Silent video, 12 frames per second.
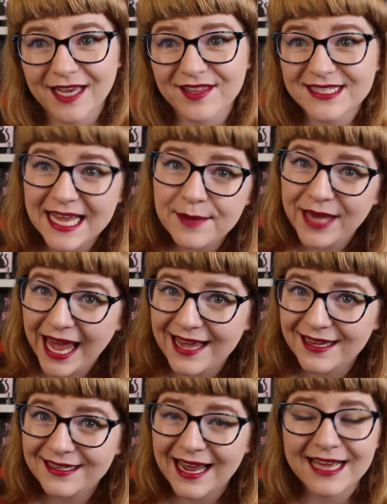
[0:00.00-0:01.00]
And the same
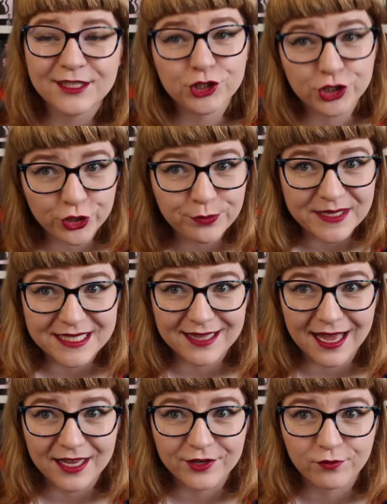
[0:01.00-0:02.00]
can and should be
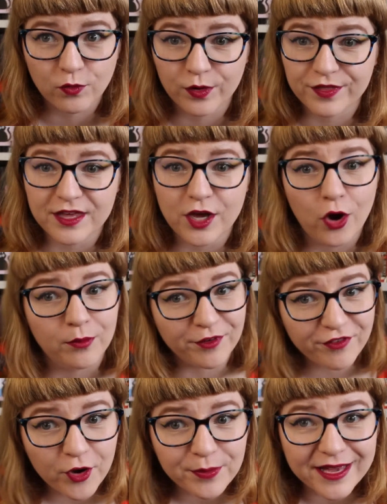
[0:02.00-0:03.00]
said for the
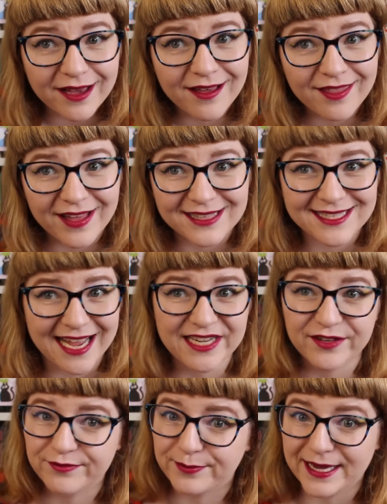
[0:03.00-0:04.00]
homophobia that's
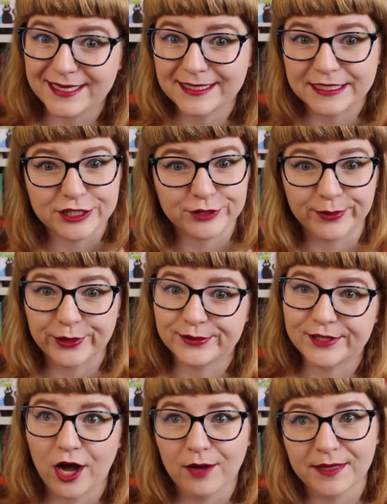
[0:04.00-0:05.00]
kind of baked into
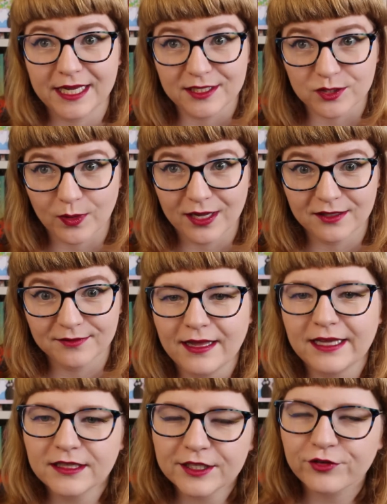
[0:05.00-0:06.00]
Bo's comedy as well.
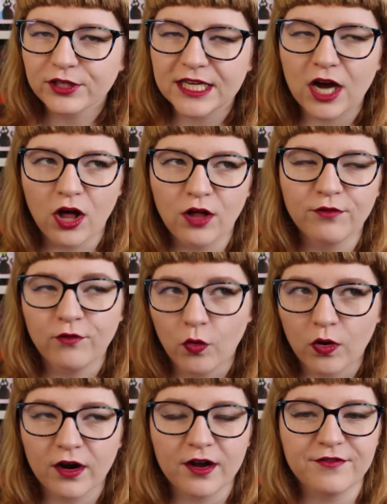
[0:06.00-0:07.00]
Like, literally all
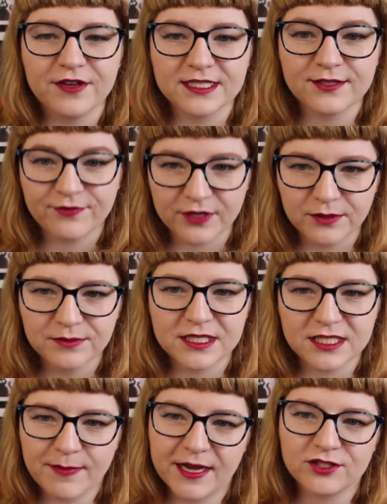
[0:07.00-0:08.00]
4 of his filmed
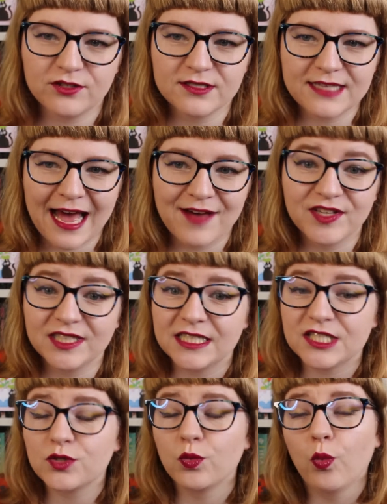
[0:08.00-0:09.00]
specials have at
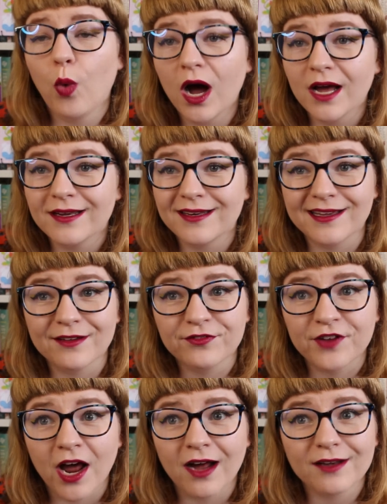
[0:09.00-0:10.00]
least one,
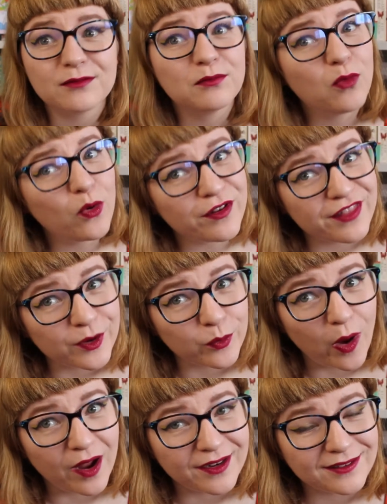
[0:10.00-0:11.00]
if not more
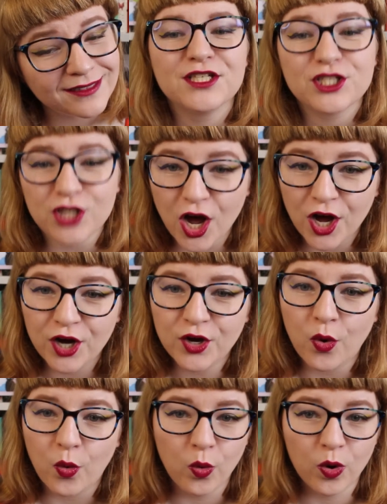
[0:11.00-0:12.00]
than one,
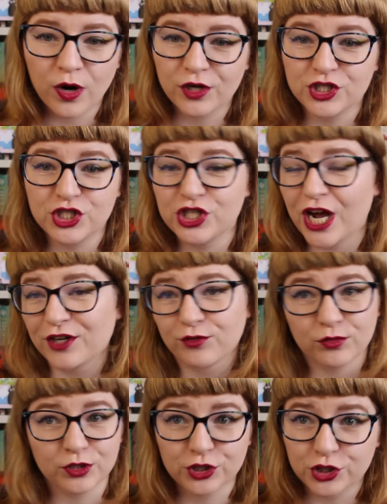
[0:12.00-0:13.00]
song or
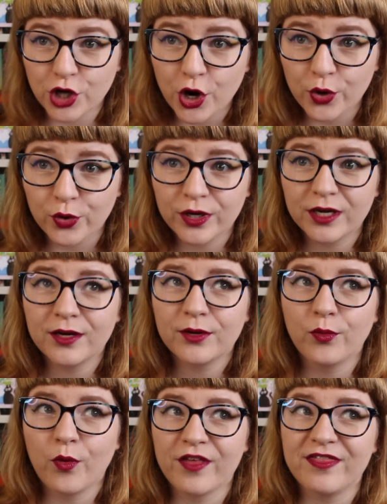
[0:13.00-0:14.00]
general joke
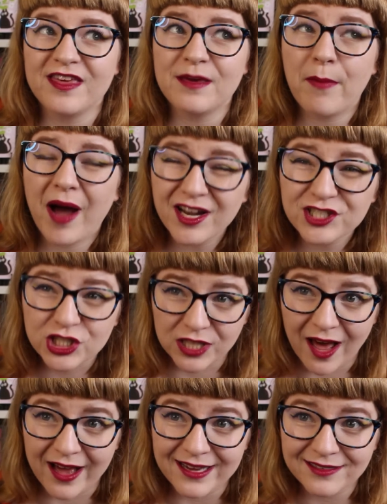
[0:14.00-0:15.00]
where the
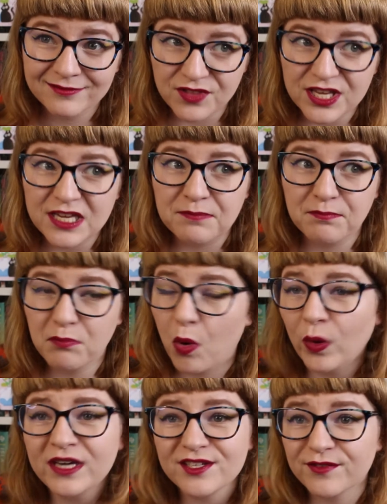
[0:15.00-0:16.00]
punchline, the
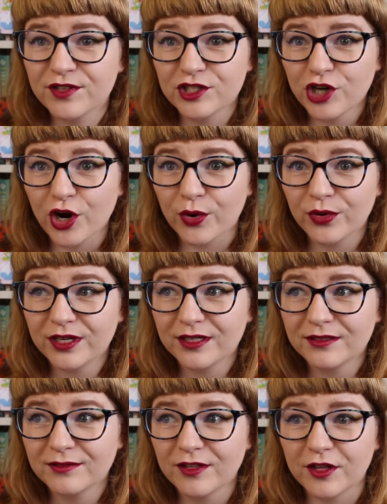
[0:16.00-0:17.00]
point of the joke,
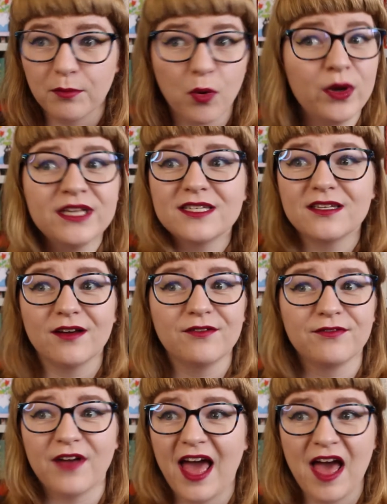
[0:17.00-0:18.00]
the point
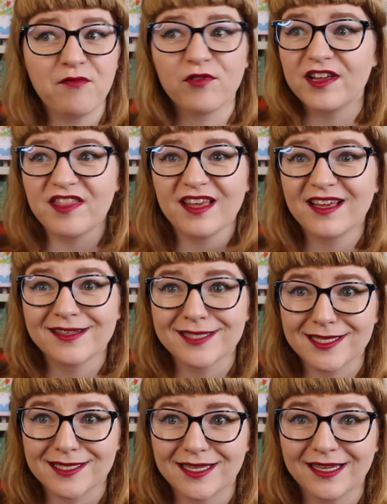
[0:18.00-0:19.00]
of everything
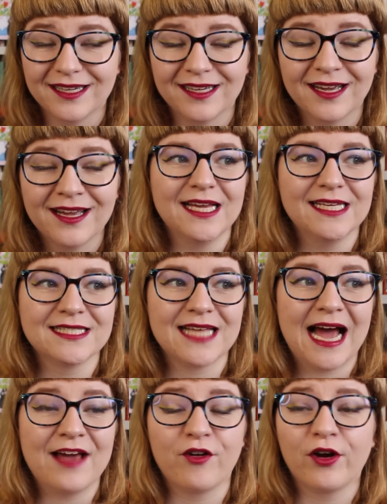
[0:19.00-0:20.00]
existing, is
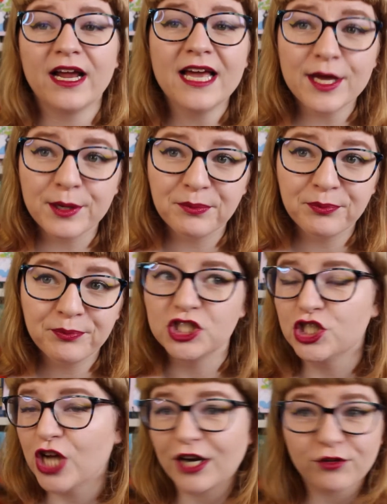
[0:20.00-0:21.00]
either him
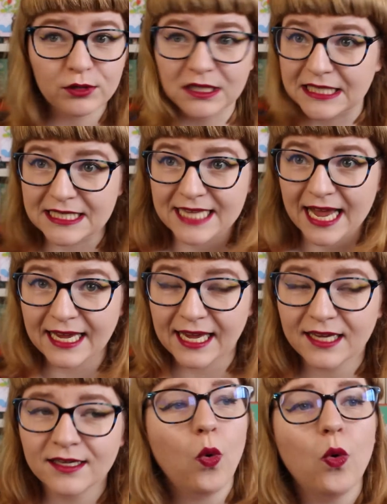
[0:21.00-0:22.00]
generally
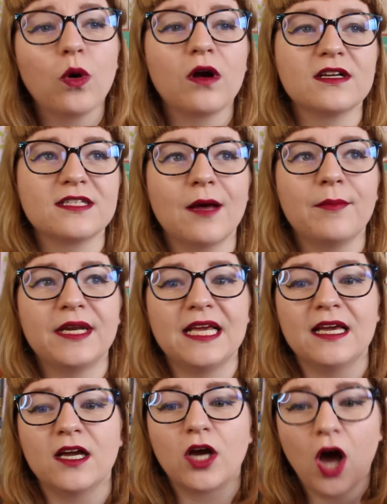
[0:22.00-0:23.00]
saying or
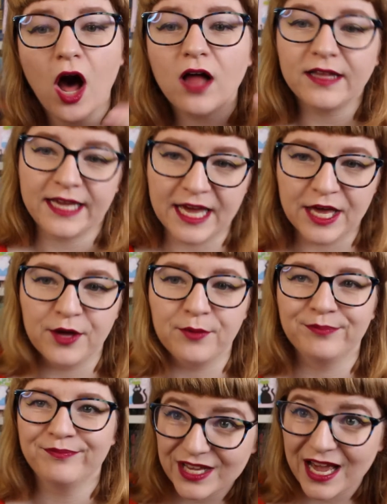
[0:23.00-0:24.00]
somebody calling
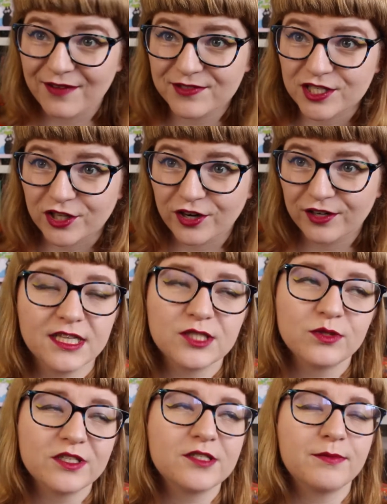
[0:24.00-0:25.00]
him the F slur.
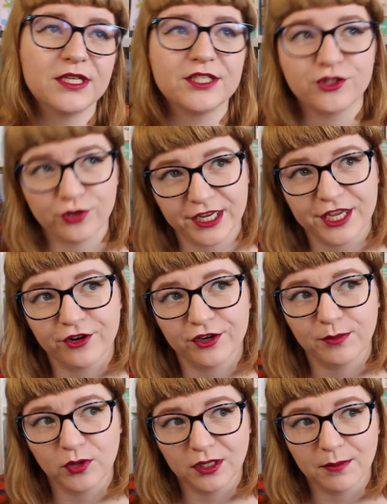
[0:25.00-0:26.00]
This one is a bit trickier
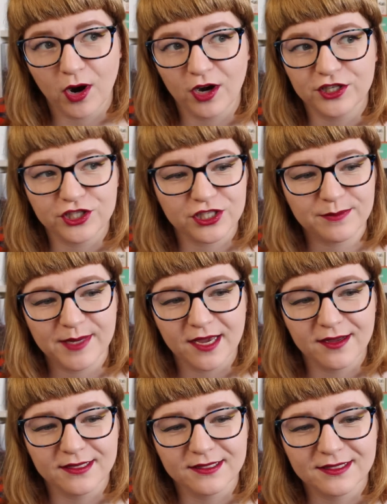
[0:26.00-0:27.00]
to pull apart just
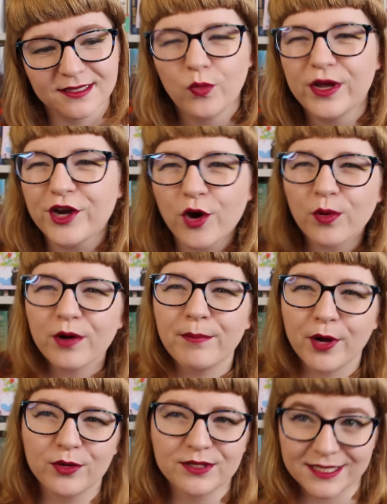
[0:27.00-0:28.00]
because we know where
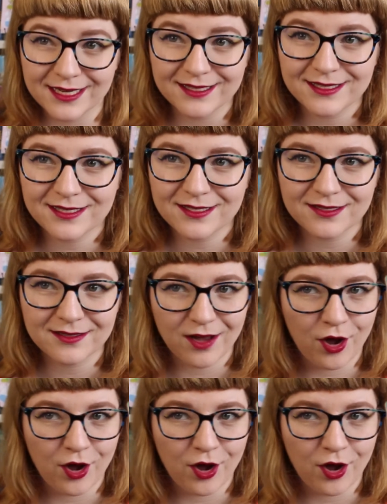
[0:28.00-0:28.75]
Bo sits